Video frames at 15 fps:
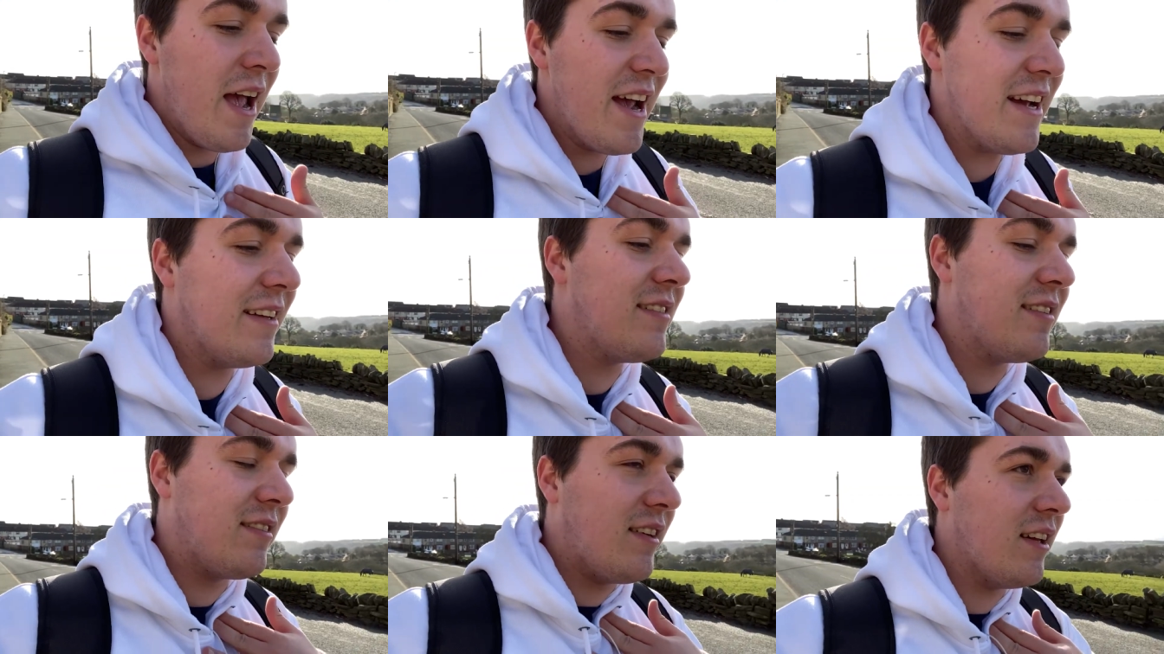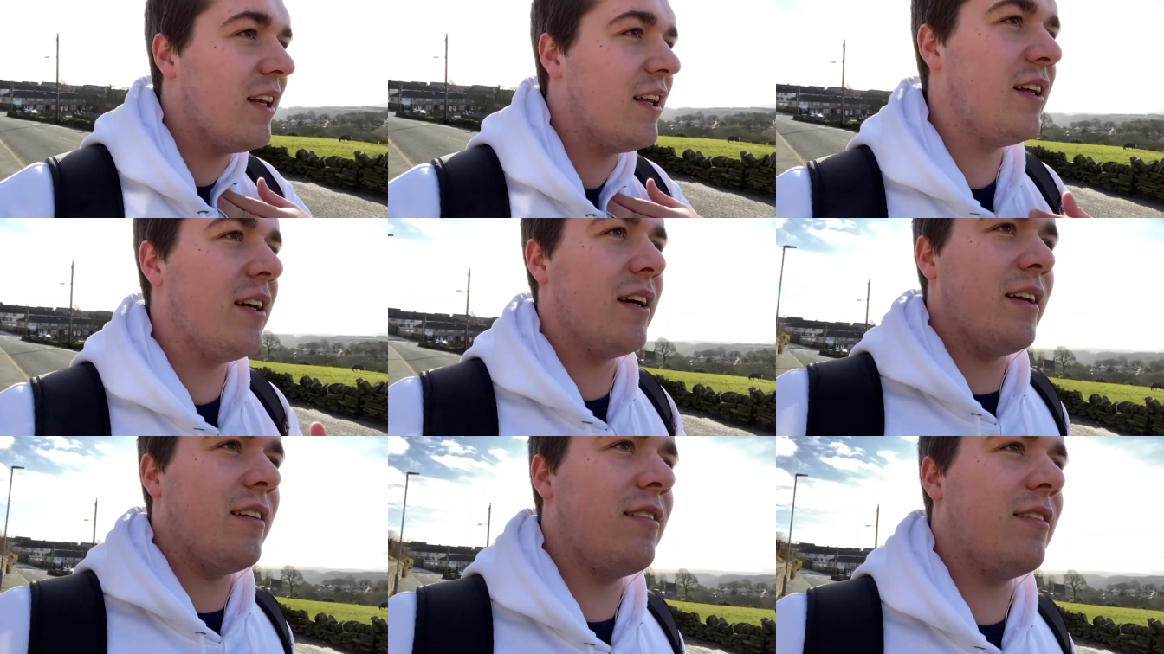It's still
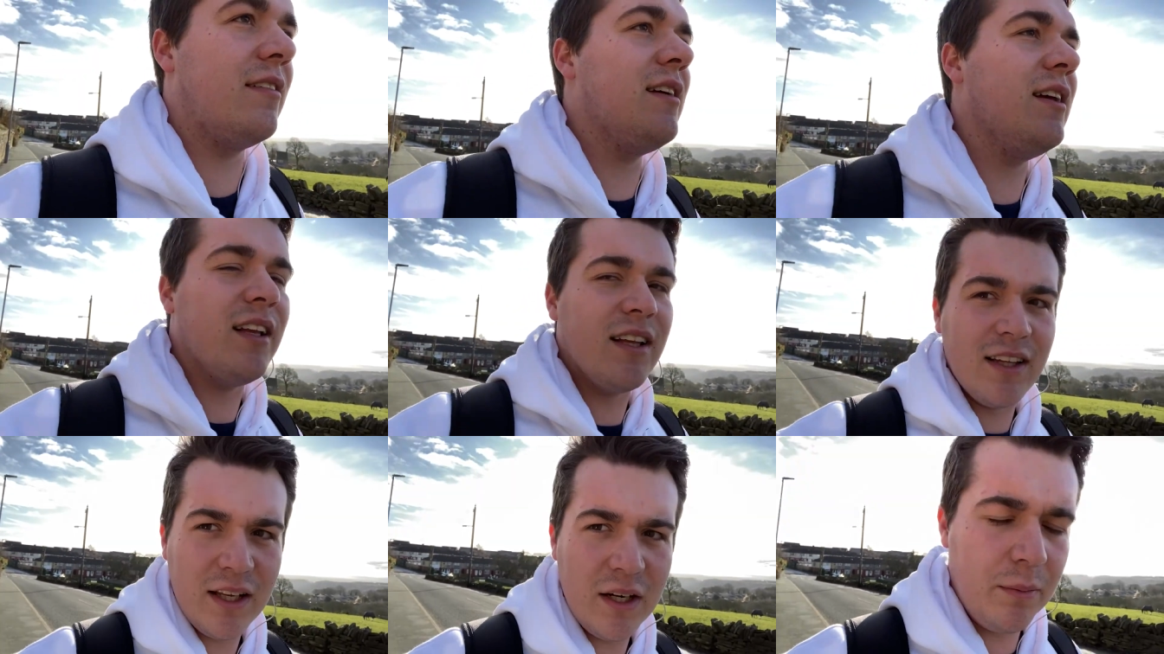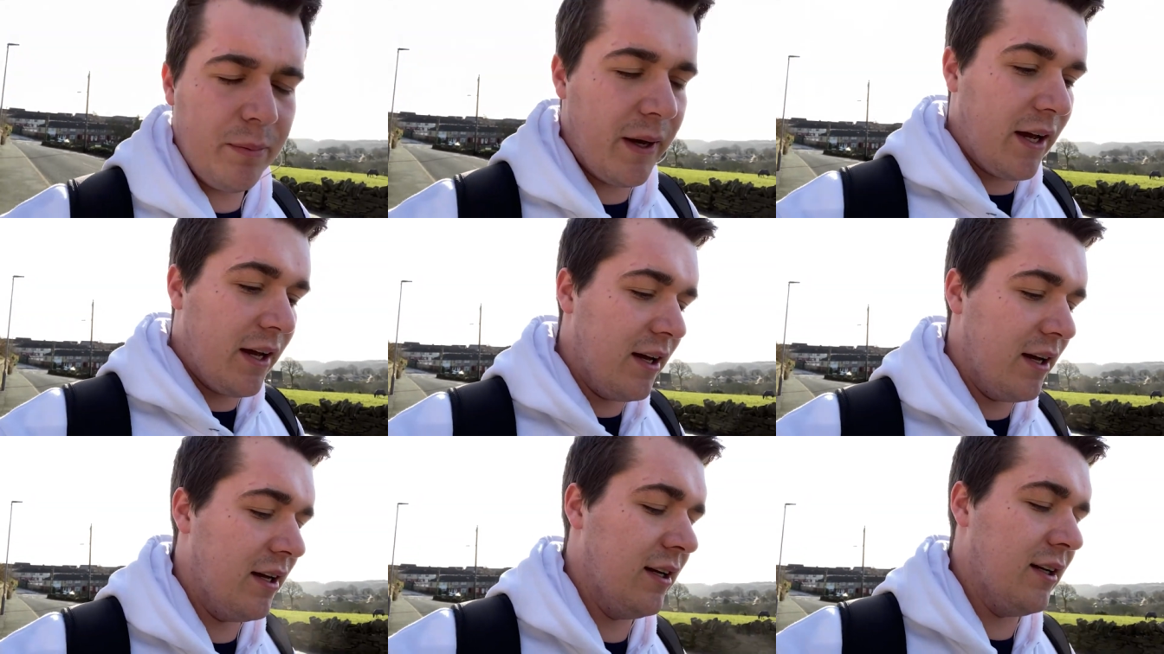a little
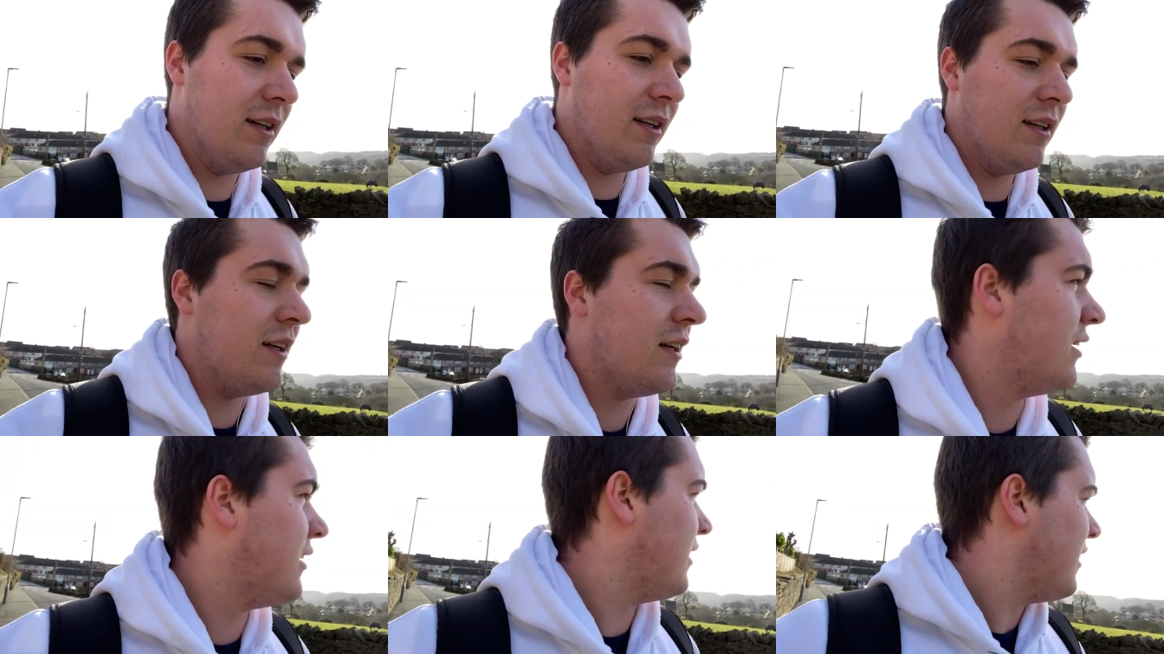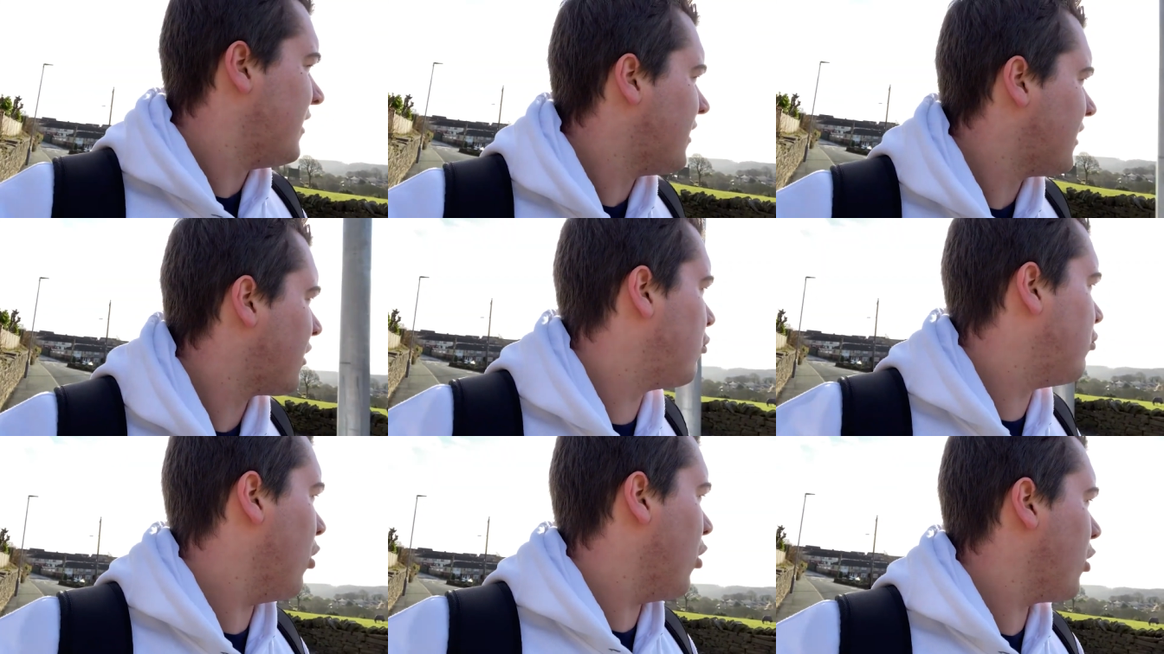bit
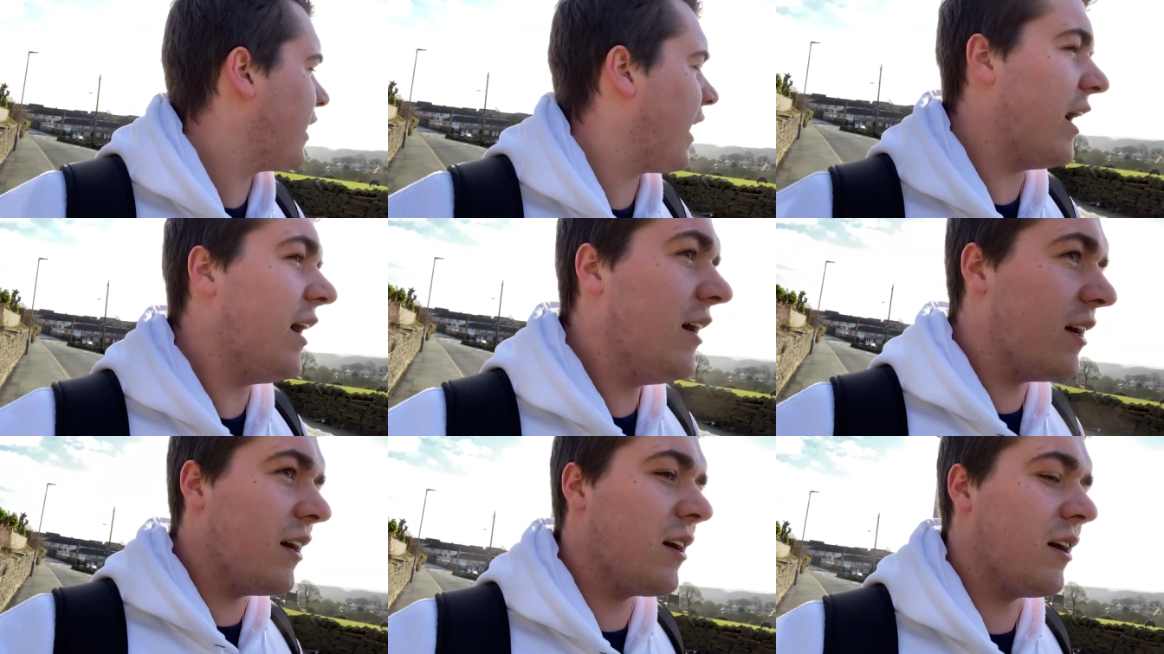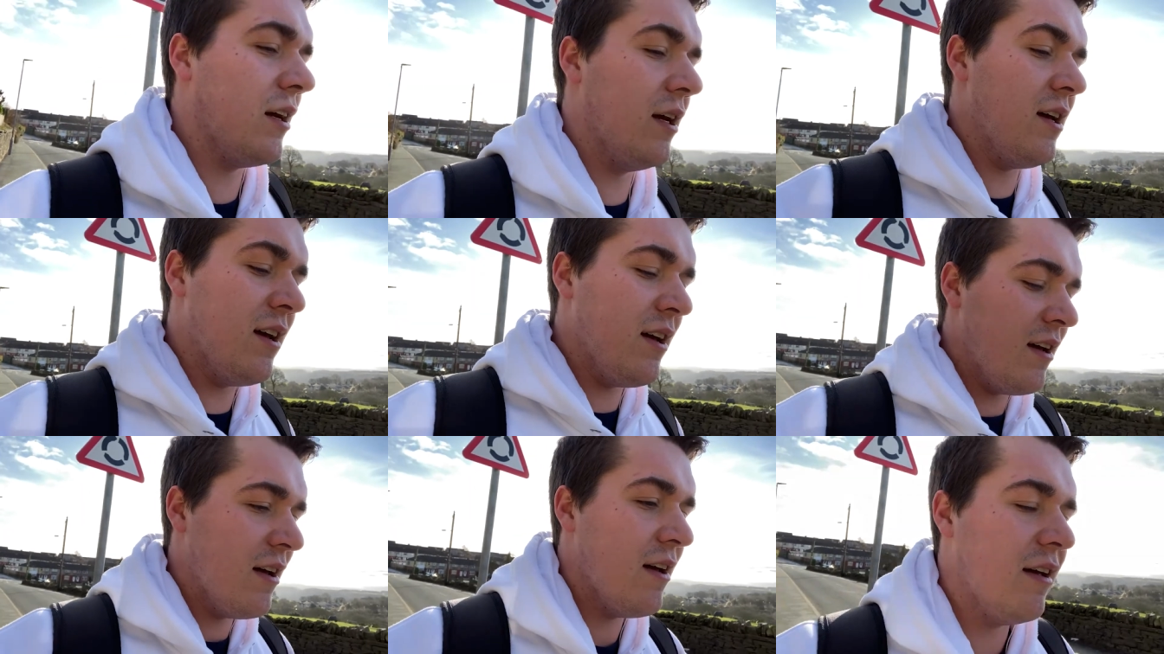croaky
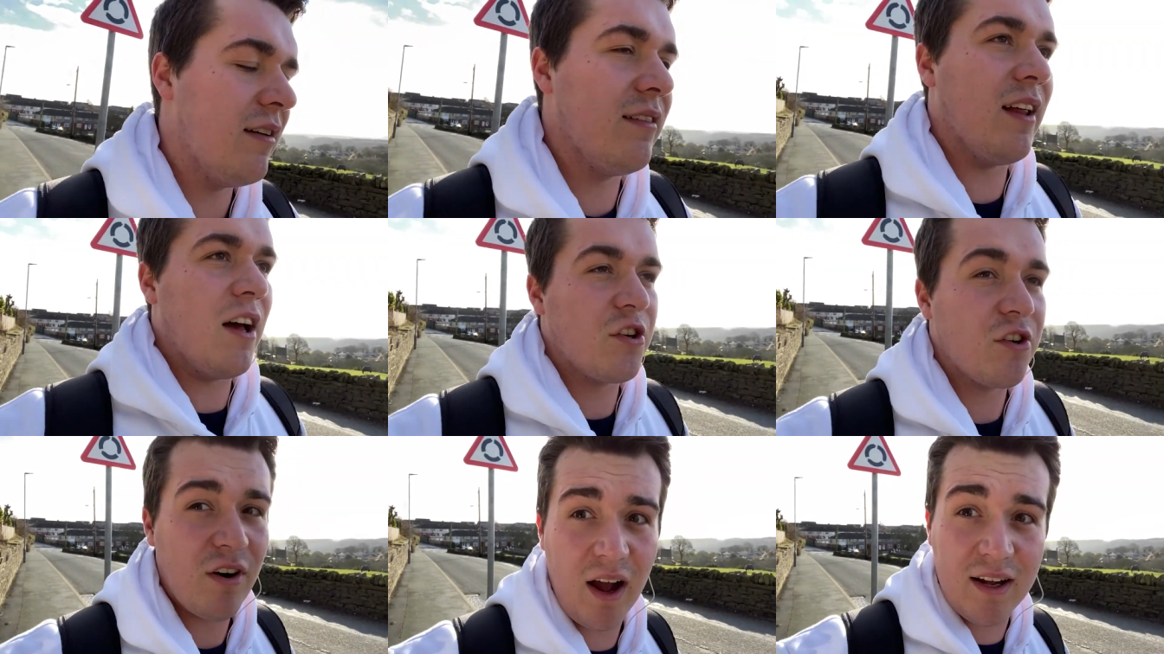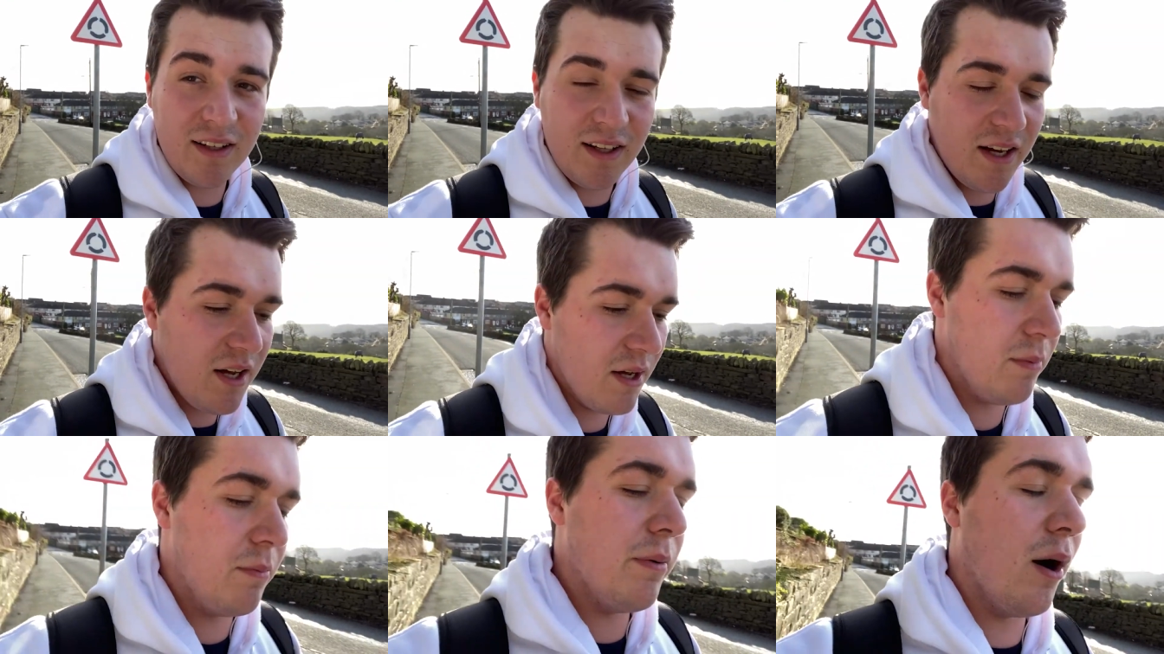/ crackly,
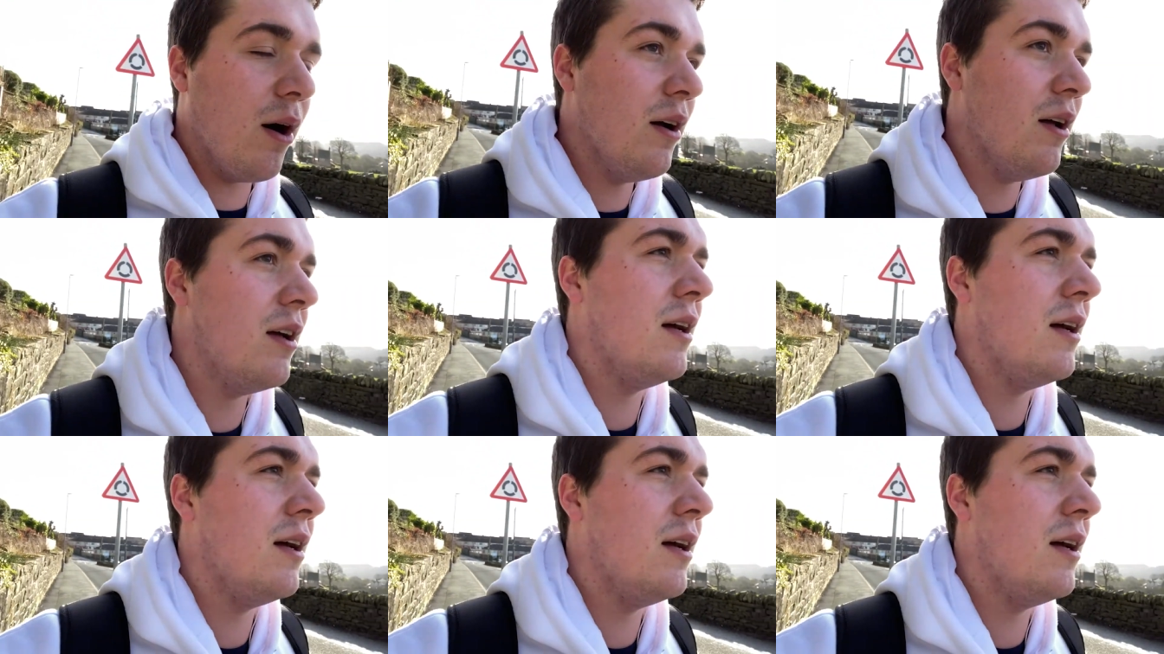but